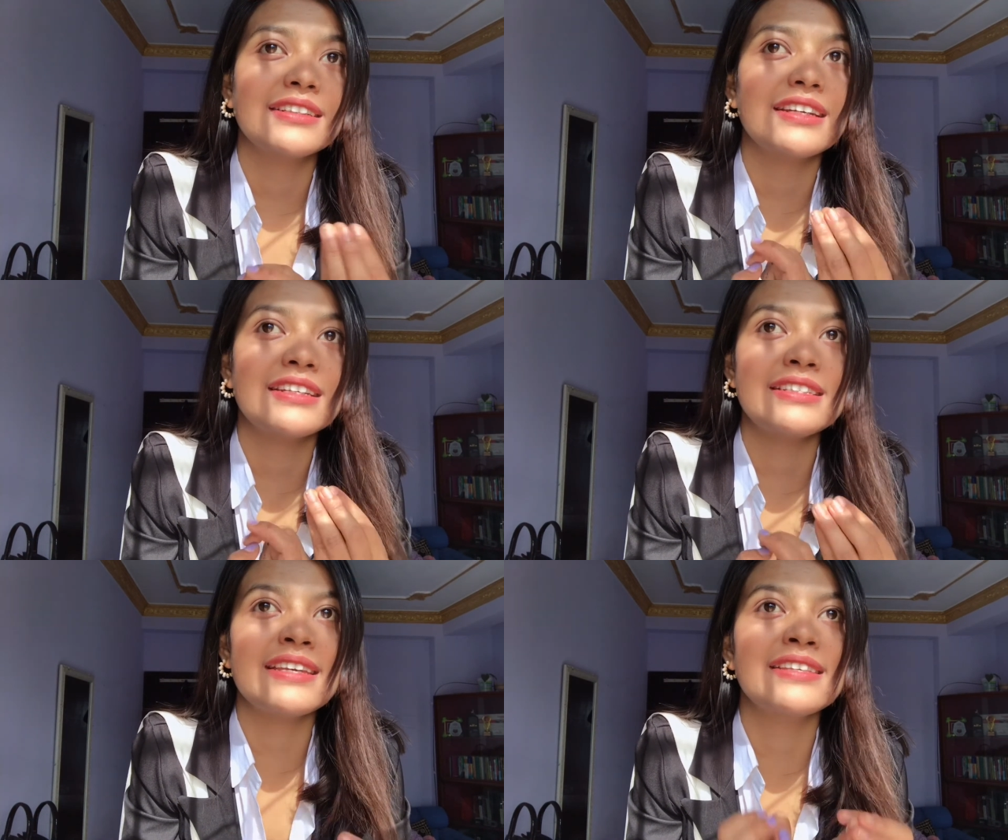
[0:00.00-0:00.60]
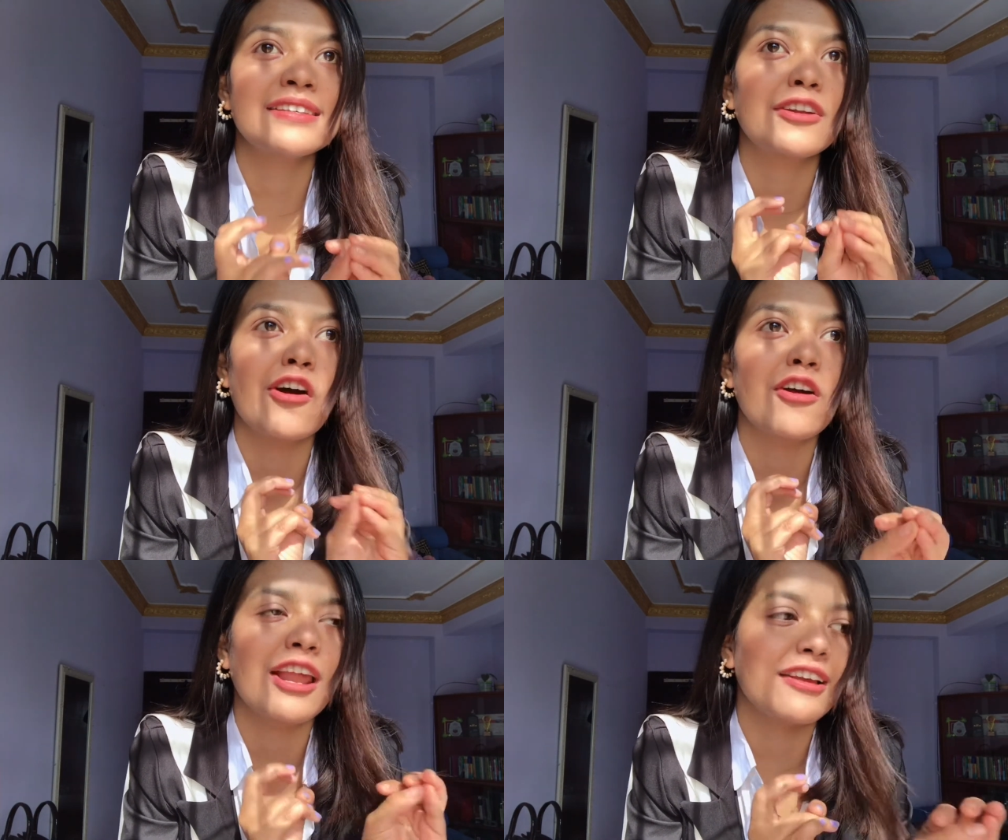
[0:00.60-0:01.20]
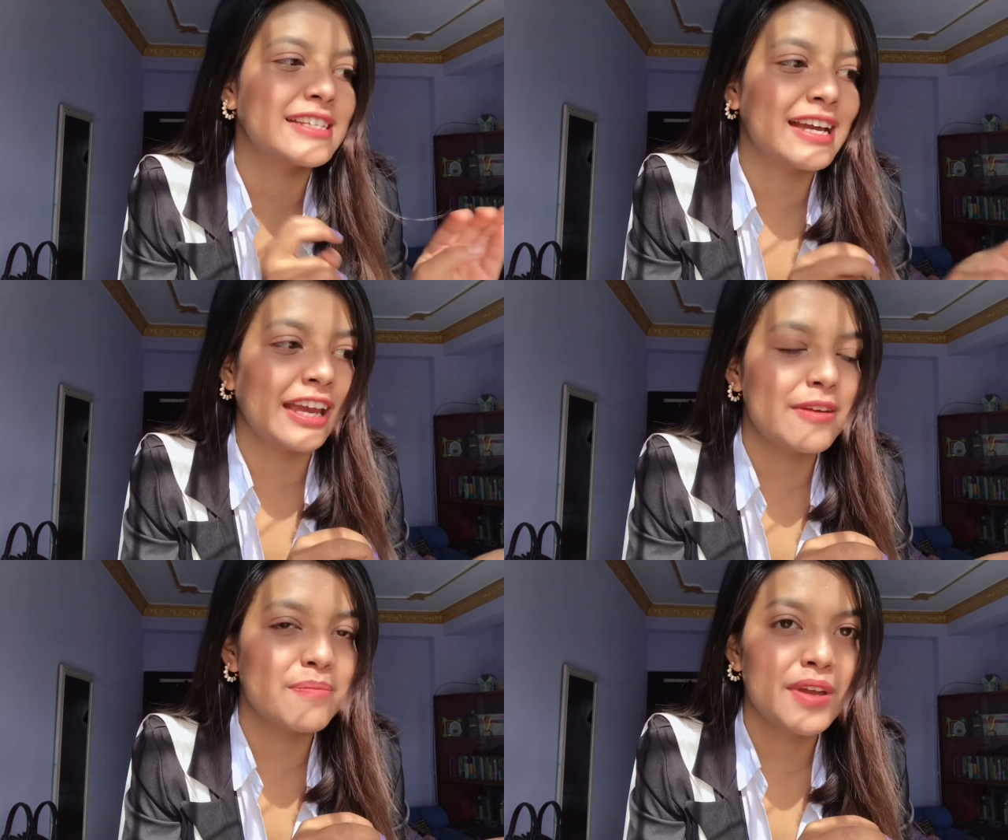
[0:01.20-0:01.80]
it takes a long, long
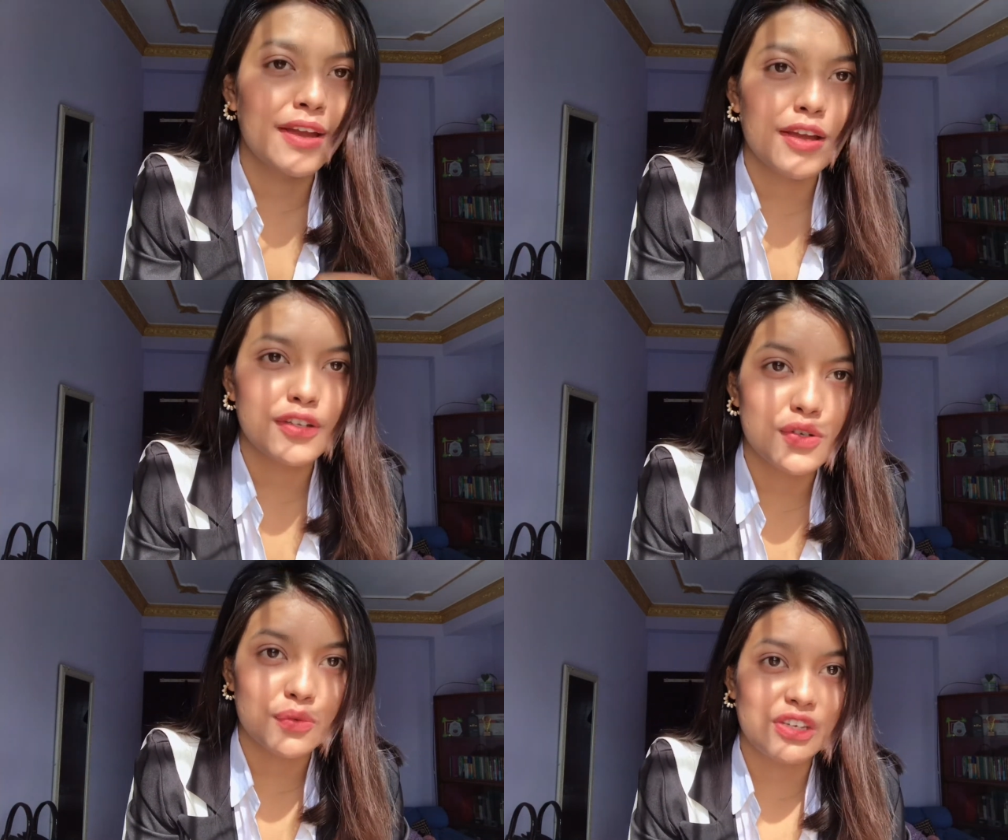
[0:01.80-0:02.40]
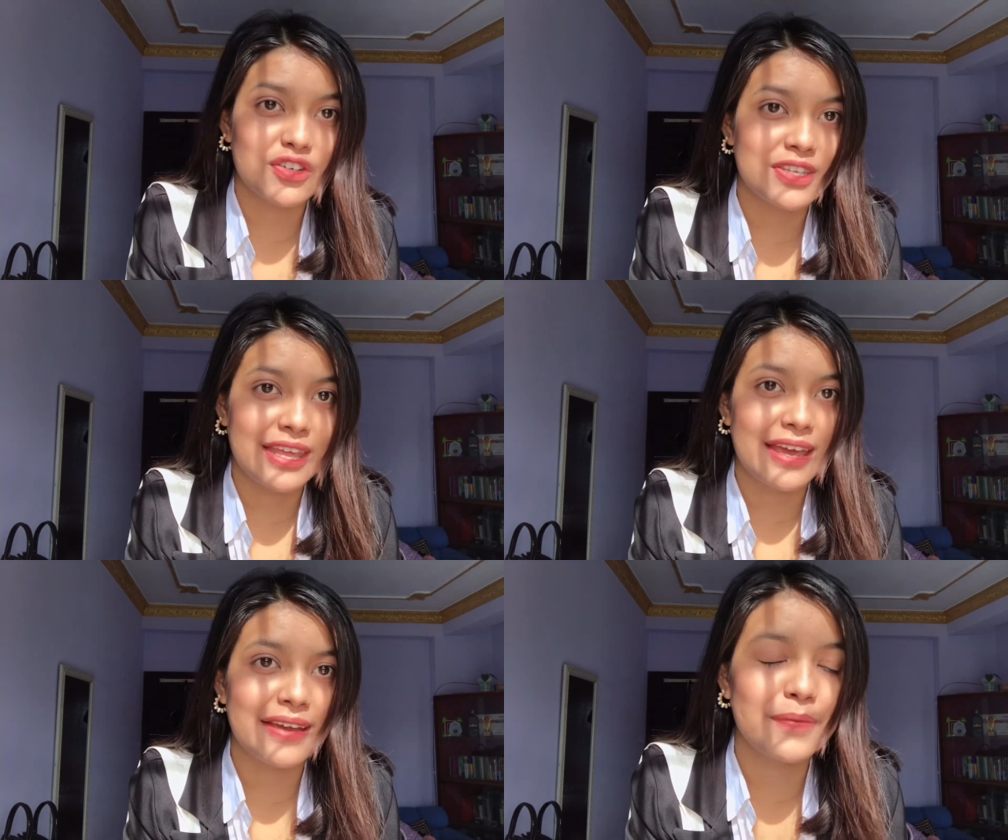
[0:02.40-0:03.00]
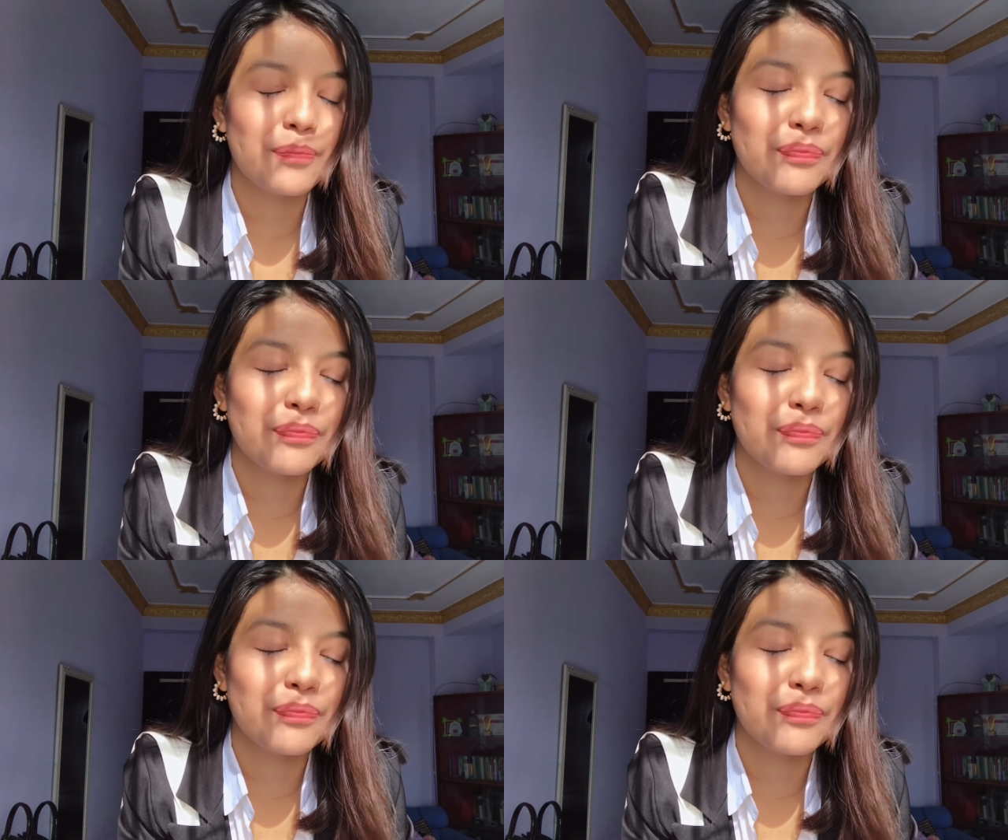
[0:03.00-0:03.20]
time to reach there.